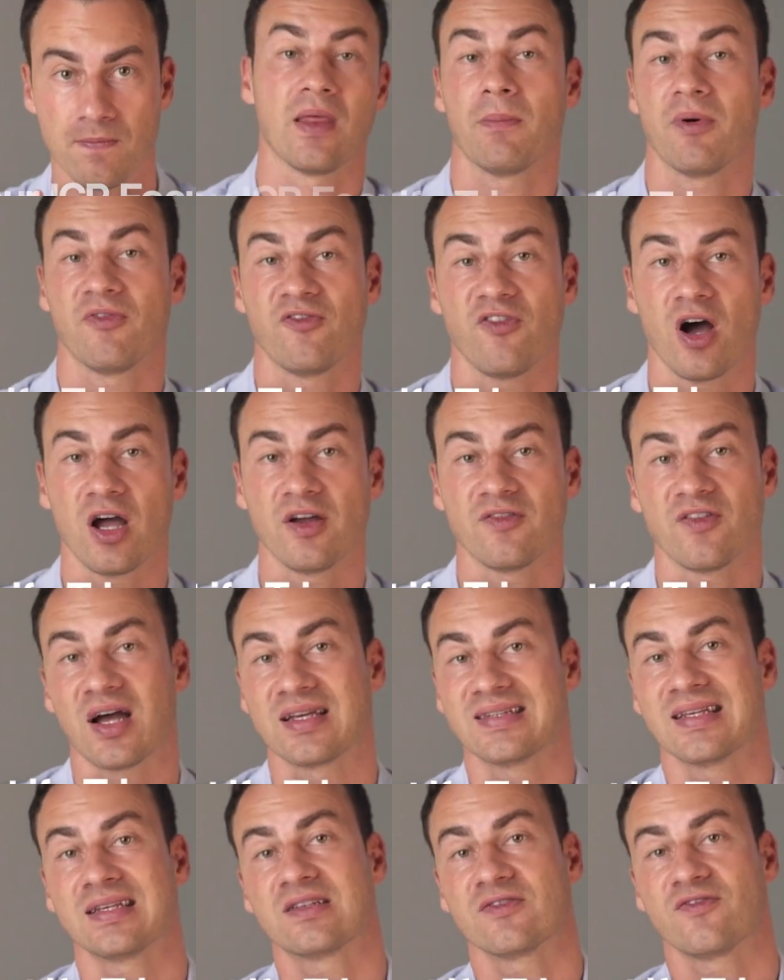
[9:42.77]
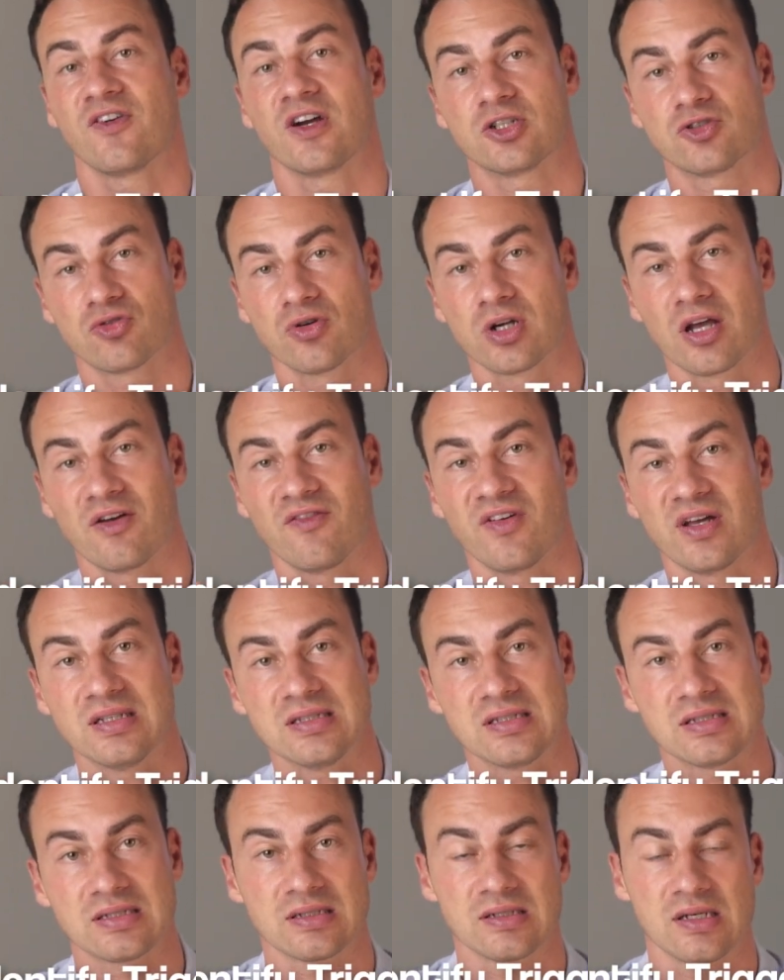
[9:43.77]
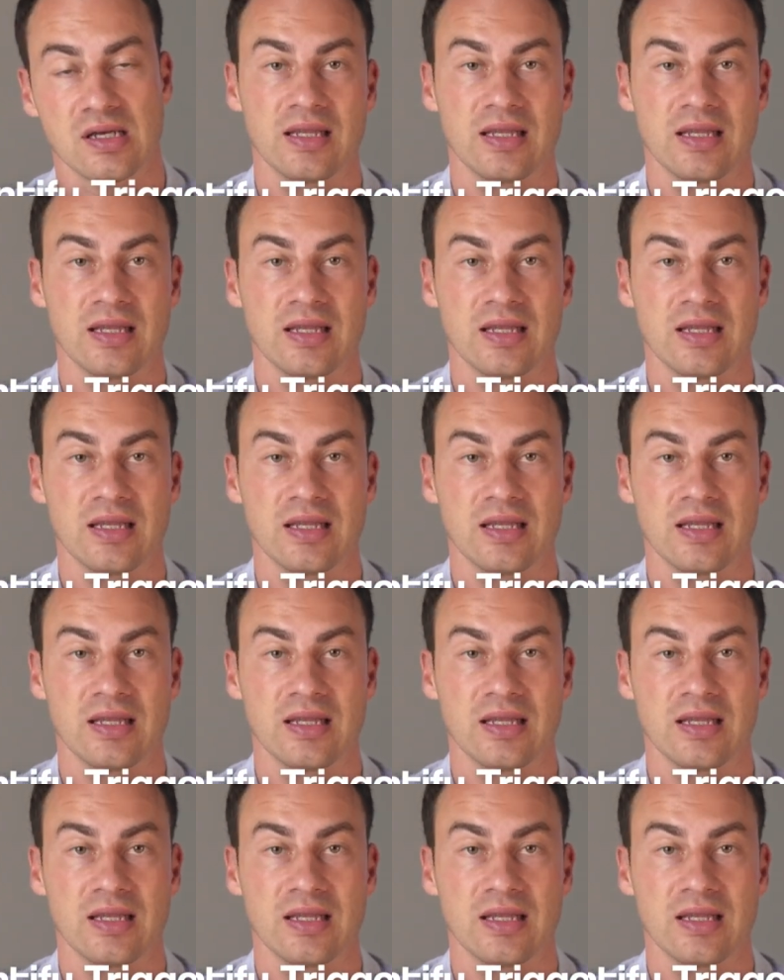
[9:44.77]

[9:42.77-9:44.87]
Number 5, identify trigger events.